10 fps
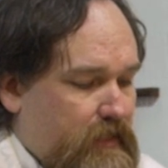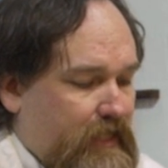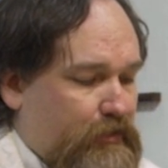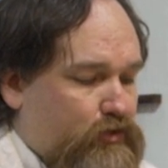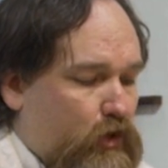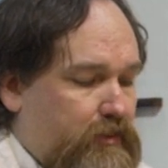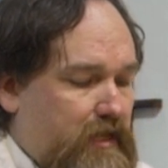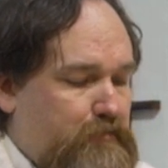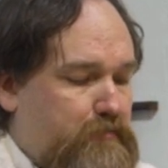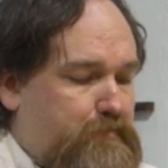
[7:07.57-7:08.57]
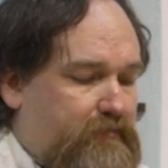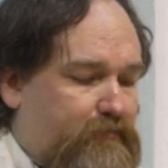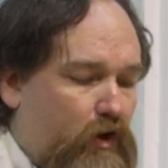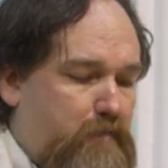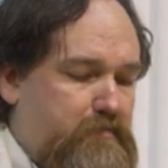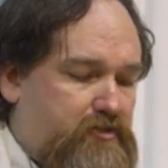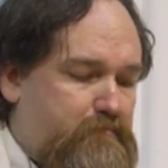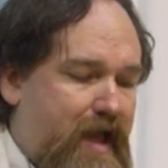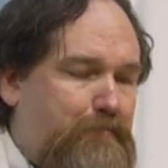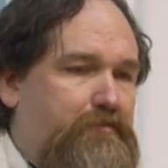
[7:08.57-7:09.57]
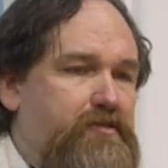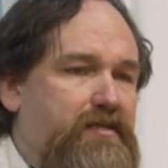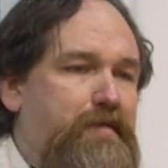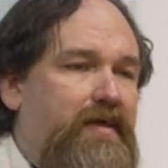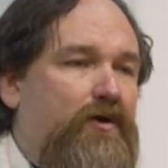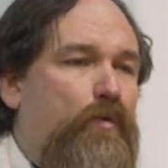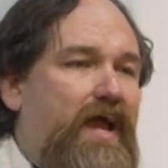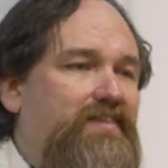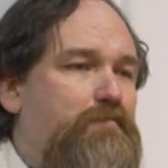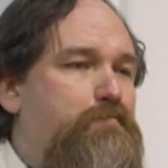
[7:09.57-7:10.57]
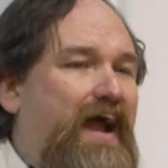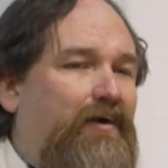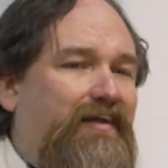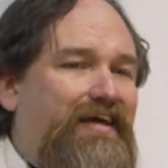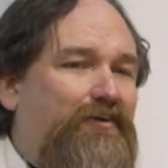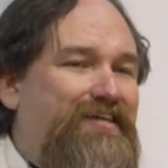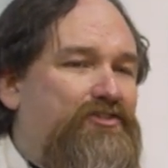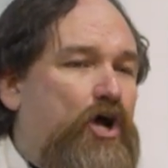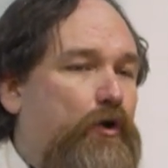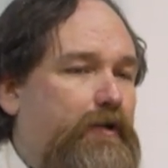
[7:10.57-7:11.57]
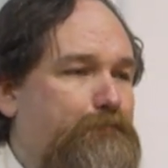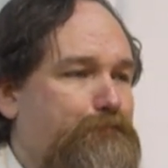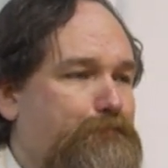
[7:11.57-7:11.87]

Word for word: he told them to perform this baptism in a way that paralleled his own.